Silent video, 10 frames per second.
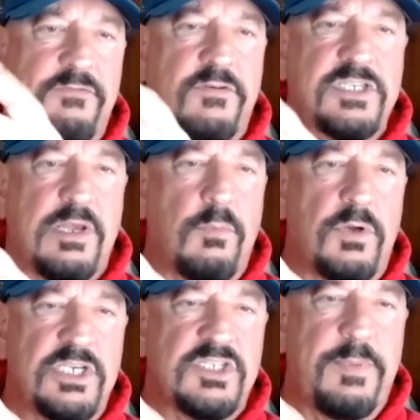for
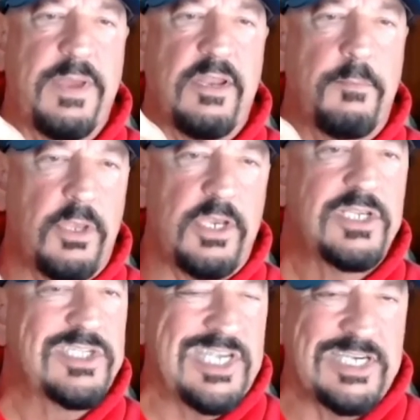someone to spend a
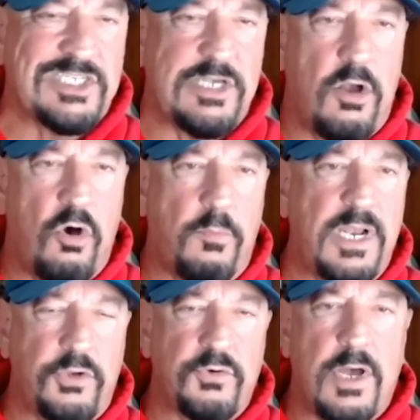million six on a home
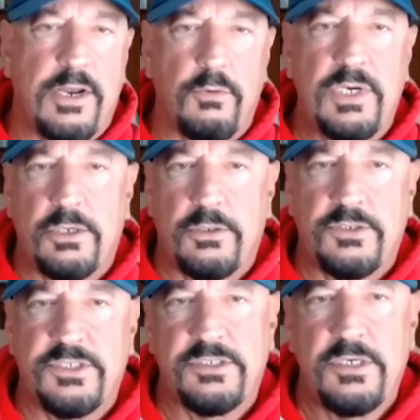in El Dorado
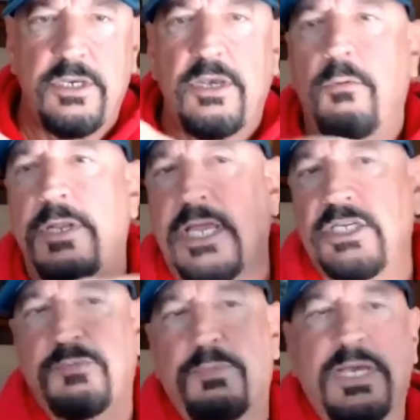Hills when they
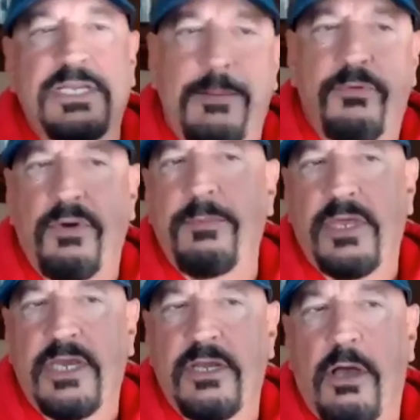just picked up $3
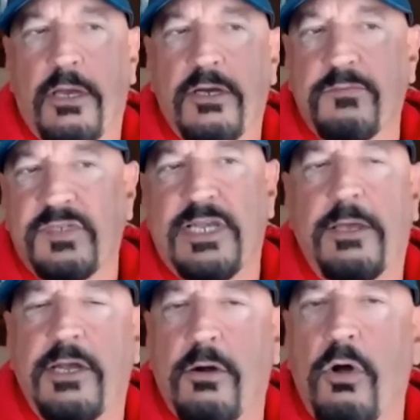million from
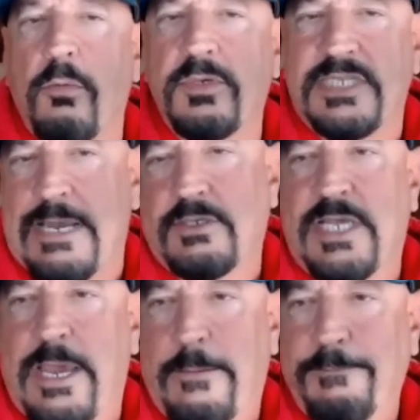selling their home in San
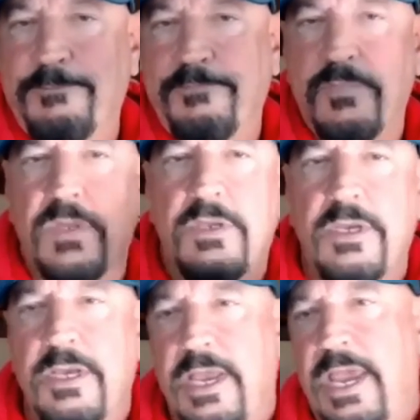Jose.
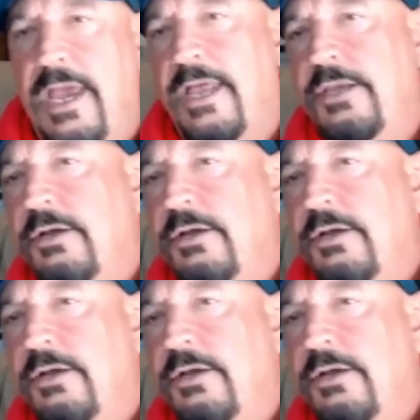And